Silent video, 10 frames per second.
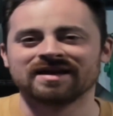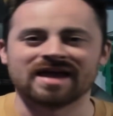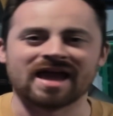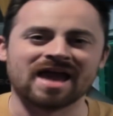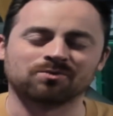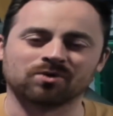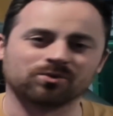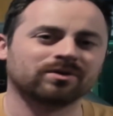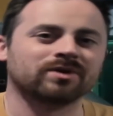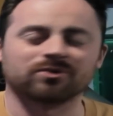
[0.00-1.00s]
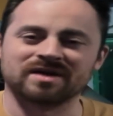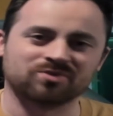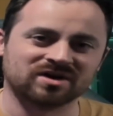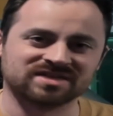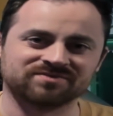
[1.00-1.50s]
and were really, really
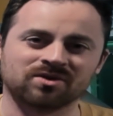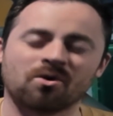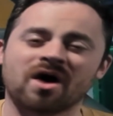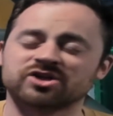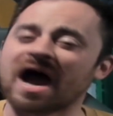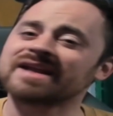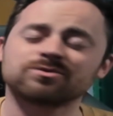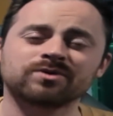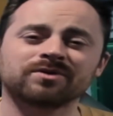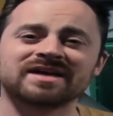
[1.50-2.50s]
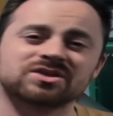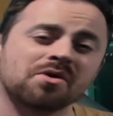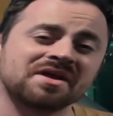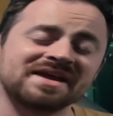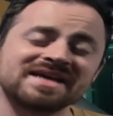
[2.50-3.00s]
impressive to watch. I didn't realize
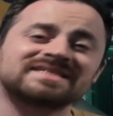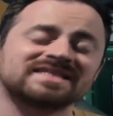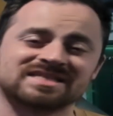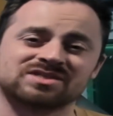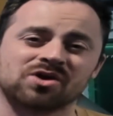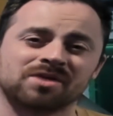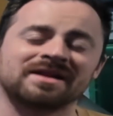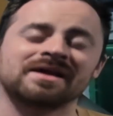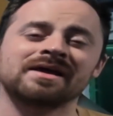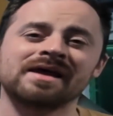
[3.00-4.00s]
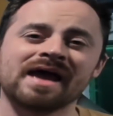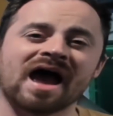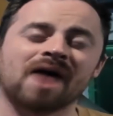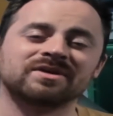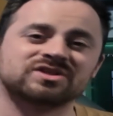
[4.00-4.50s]
going into this tournament
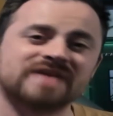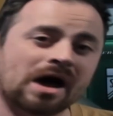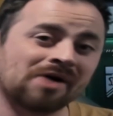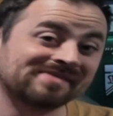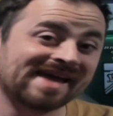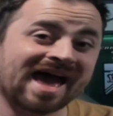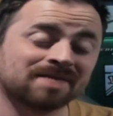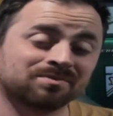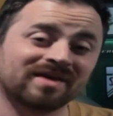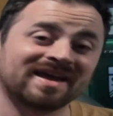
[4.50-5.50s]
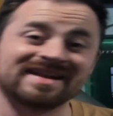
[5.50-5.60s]
how much talent they had playing